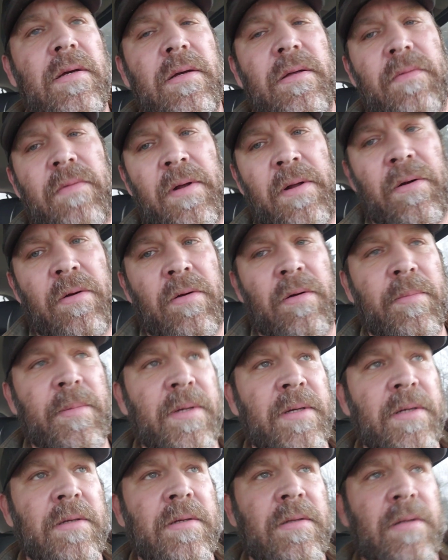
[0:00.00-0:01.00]
Red
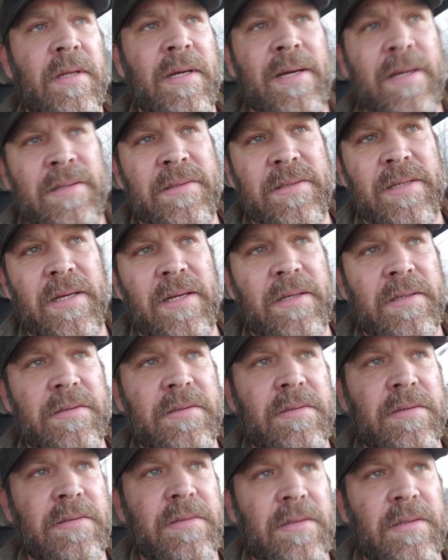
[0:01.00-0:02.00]
Army, the
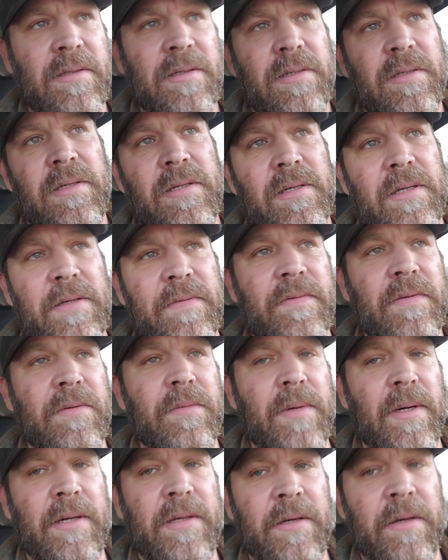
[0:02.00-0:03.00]
SS, even the
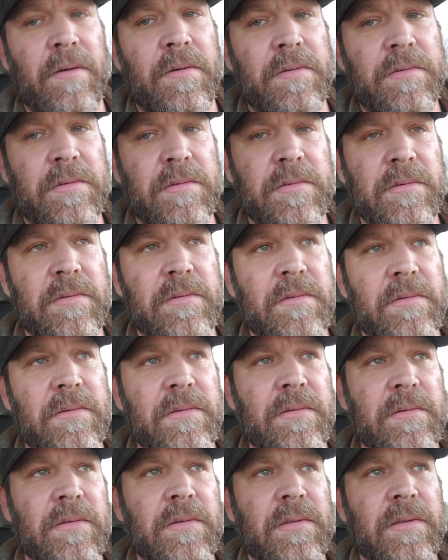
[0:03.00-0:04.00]
Redcoats.
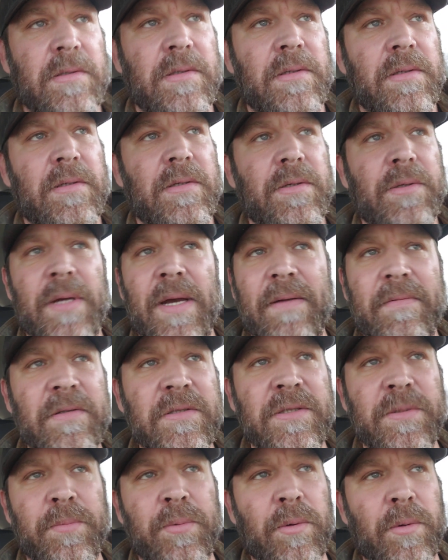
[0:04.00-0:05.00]
You have
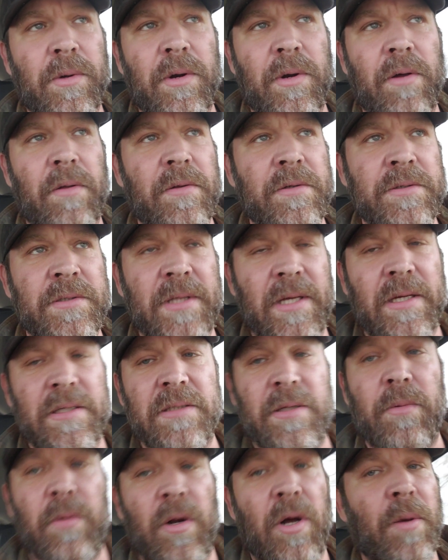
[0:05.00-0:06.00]
to support all those things.
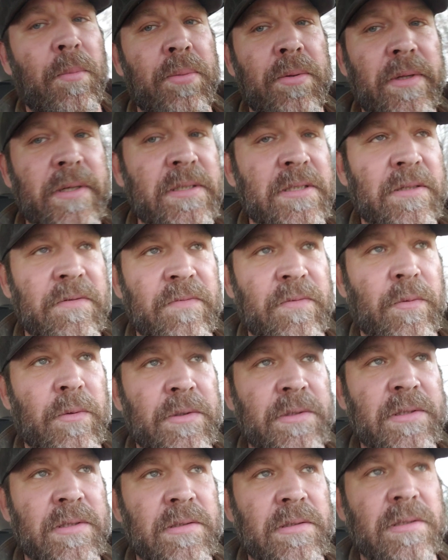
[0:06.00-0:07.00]
They were all policing
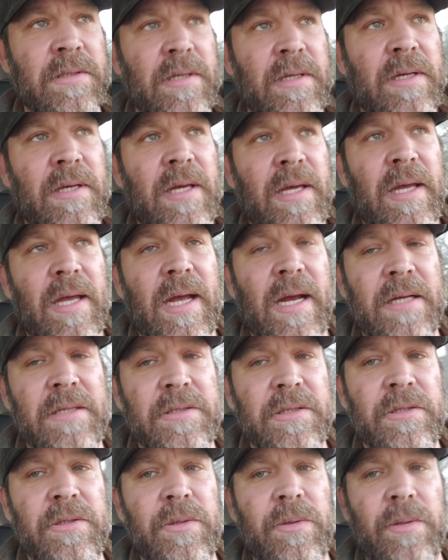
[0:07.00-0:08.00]
forces
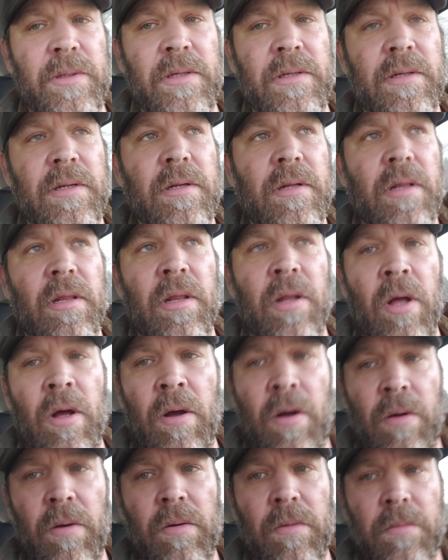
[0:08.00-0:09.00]
executing
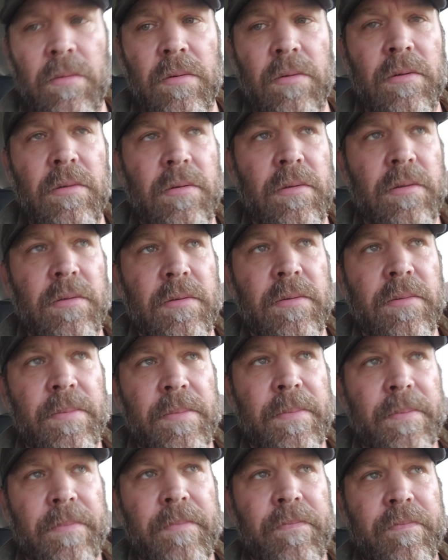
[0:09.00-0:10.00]
law.
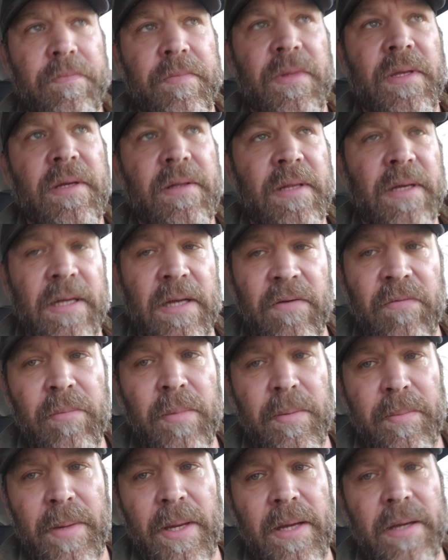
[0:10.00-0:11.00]
The
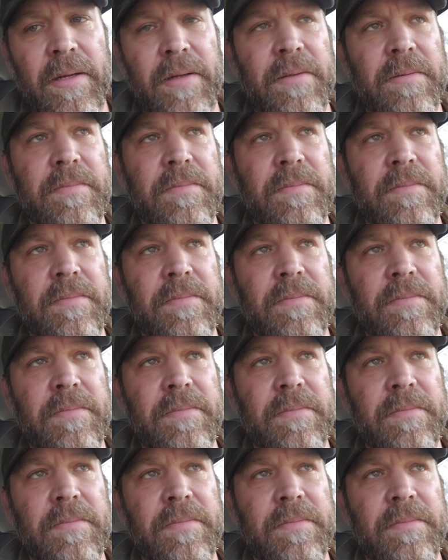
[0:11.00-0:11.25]
government made.